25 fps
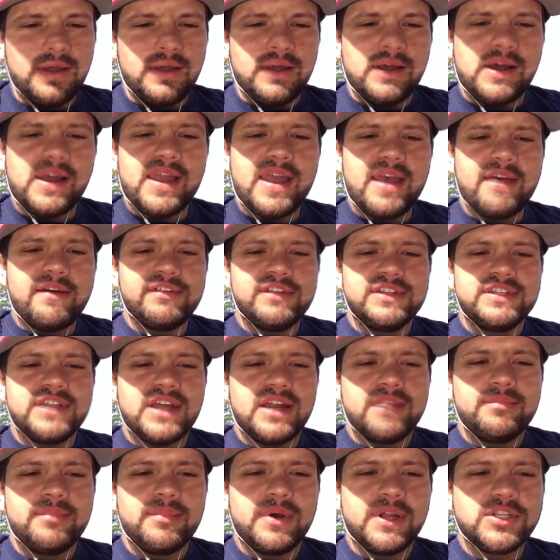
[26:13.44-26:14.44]
I haven't
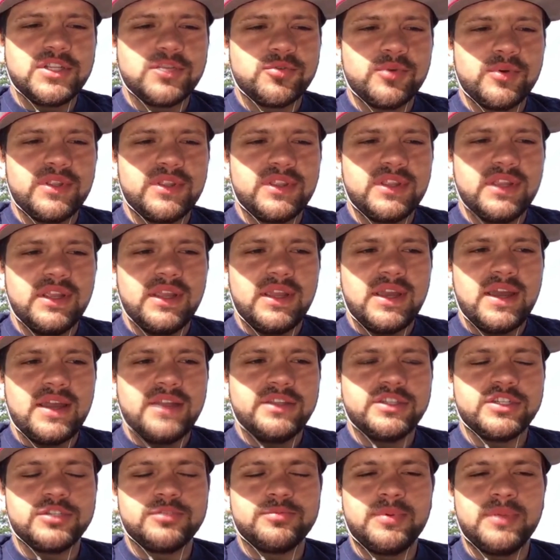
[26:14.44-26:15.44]
done much with it
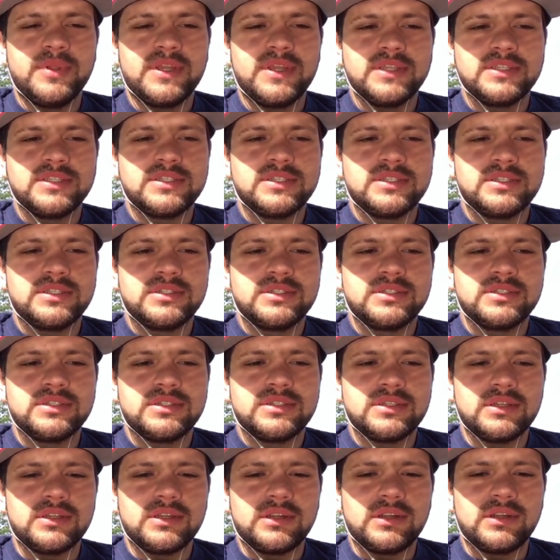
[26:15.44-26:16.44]
yet just
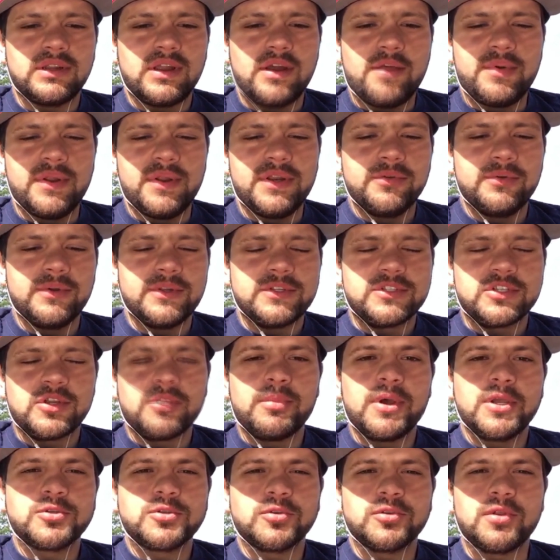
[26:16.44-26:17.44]
because I've been doing so
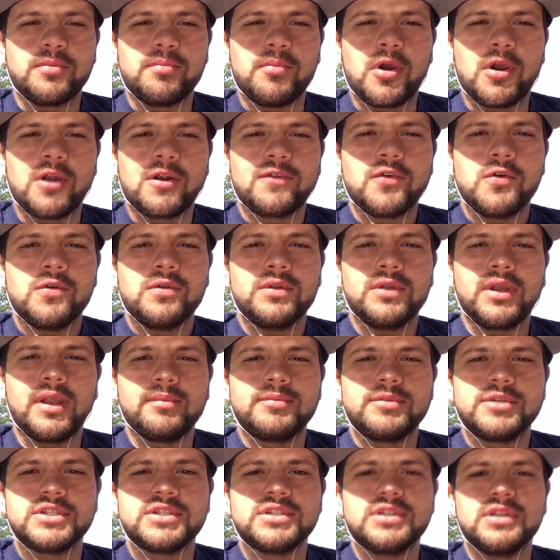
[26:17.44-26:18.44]
much with the Marvel, and
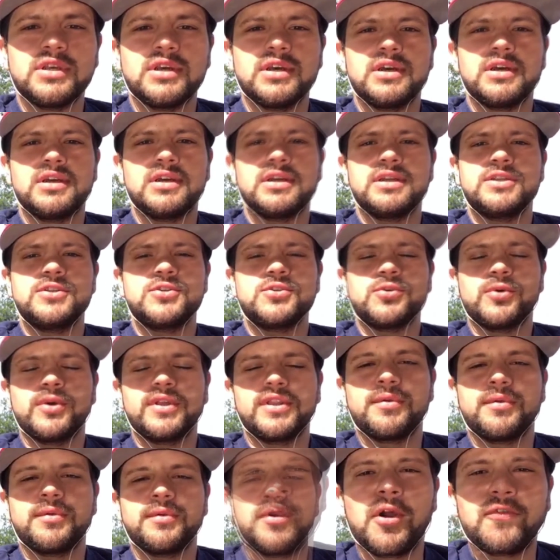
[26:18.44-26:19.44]
I'm just
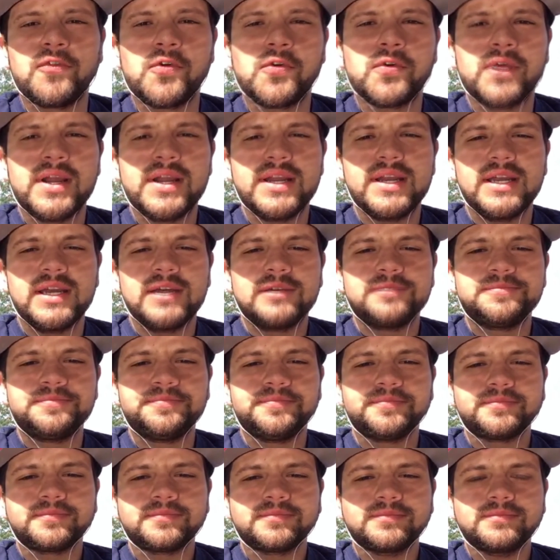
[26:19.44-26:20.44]
enjoying the Marvel right now.
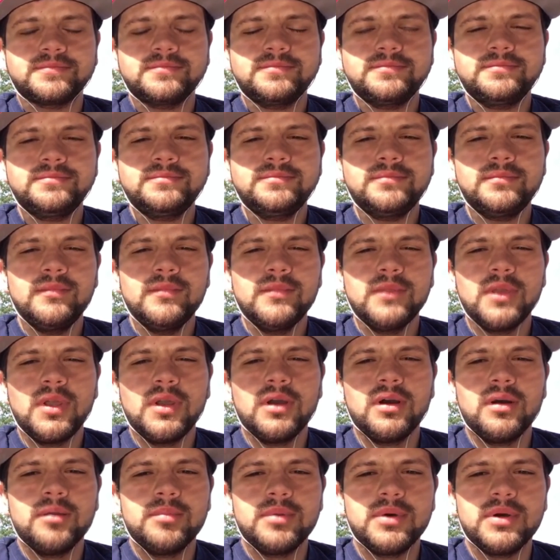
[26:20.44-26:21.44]

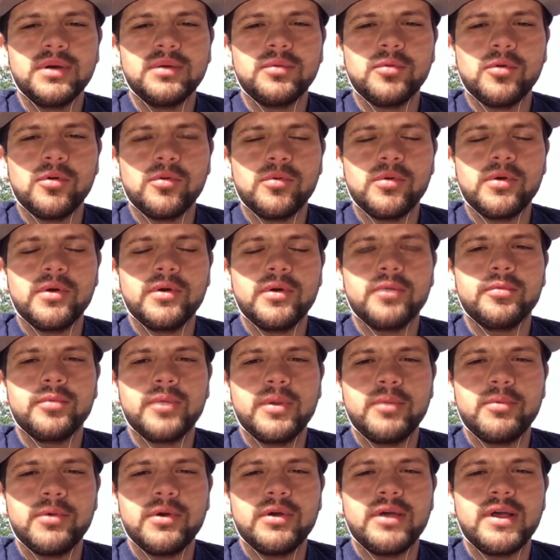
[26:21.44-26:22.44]
But
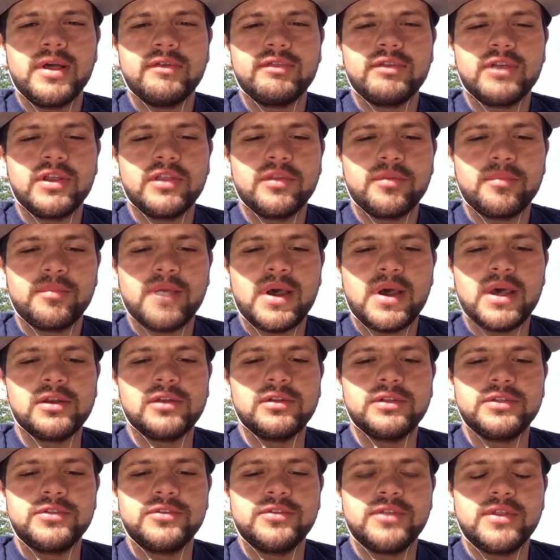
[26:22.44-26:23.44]
we will have another
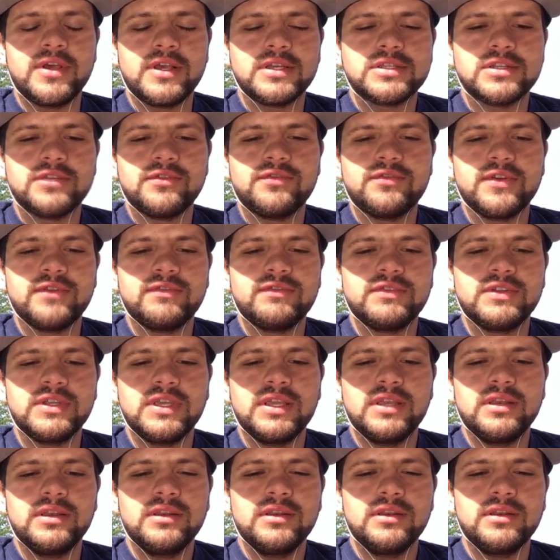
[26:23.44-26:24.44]
model in
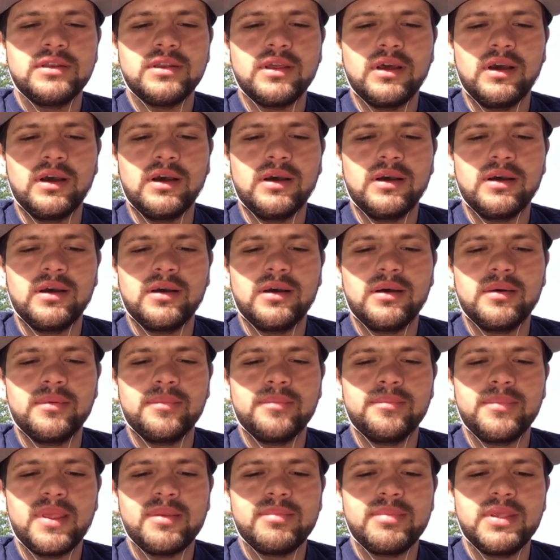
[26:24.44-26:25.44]
2015,
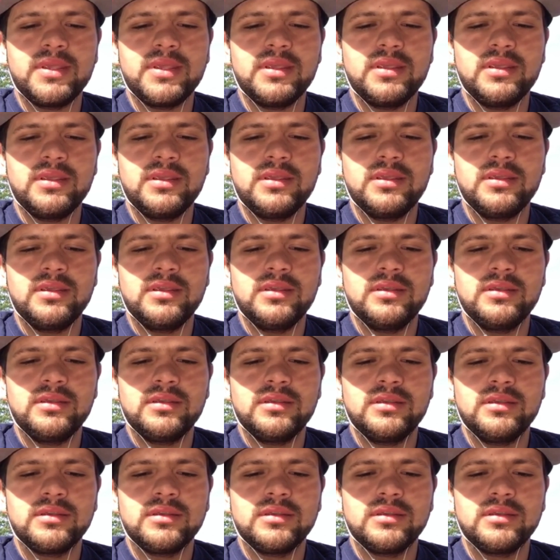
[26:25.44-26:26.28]
maybe